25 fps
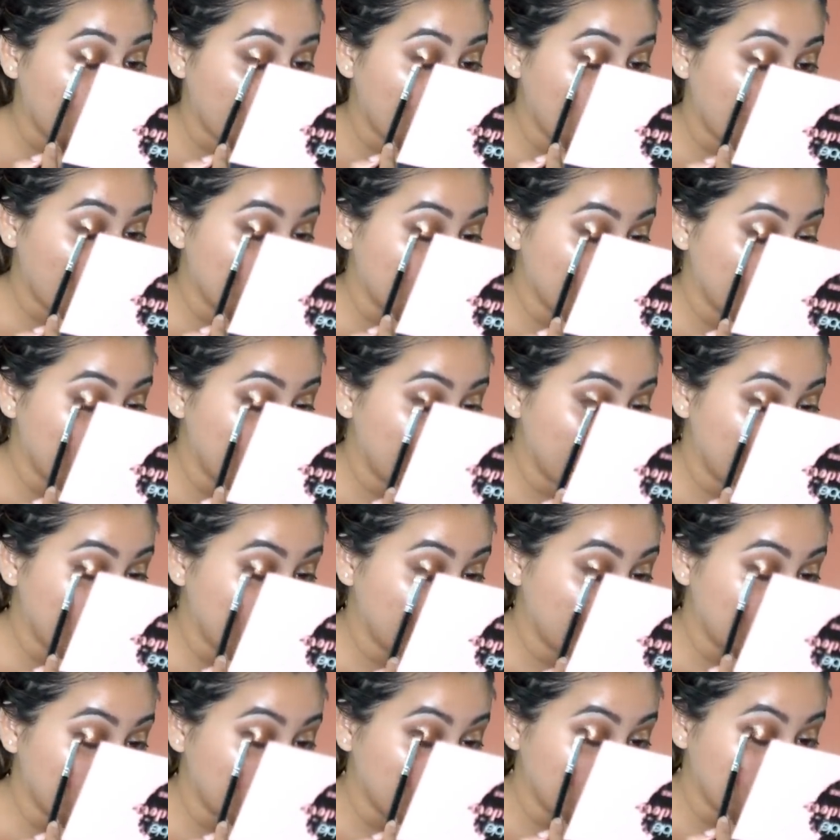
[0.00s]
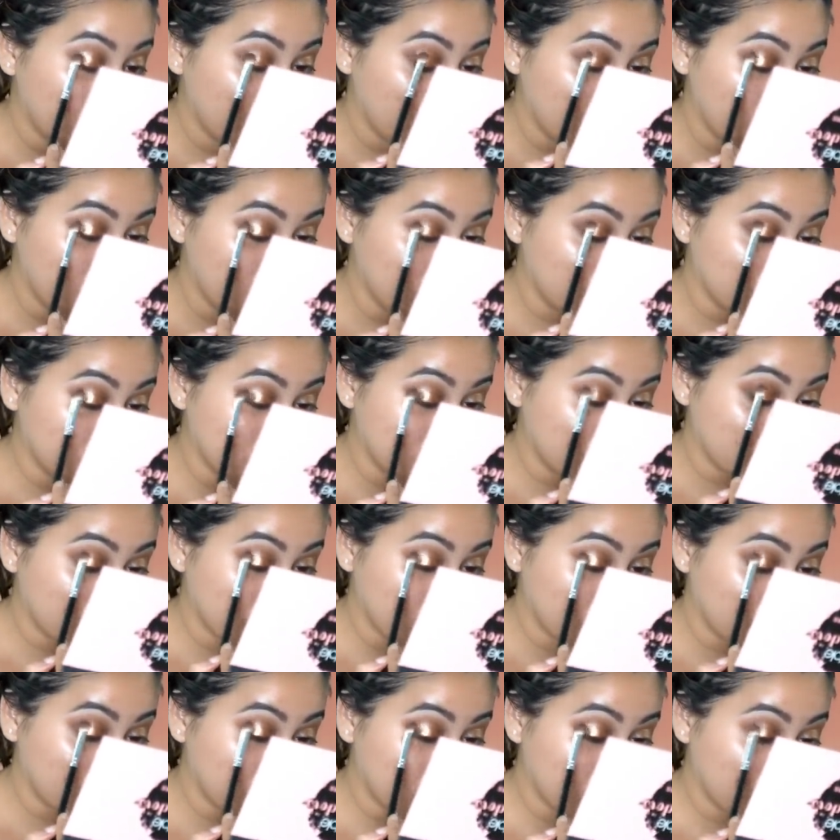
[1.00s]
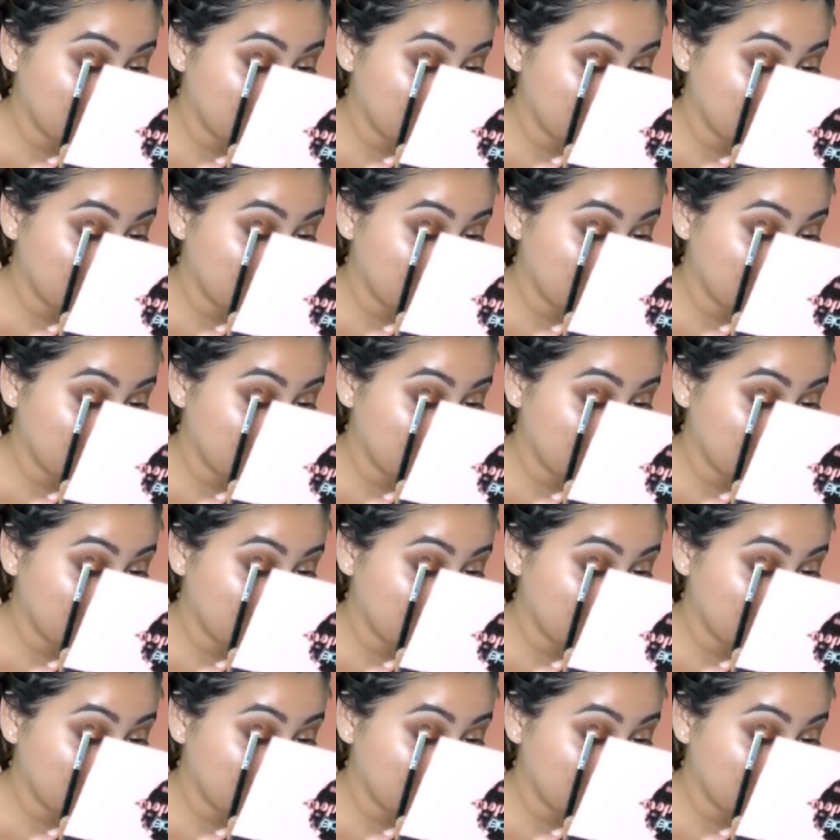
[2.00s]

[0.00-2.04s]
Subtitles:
and blending the glitter.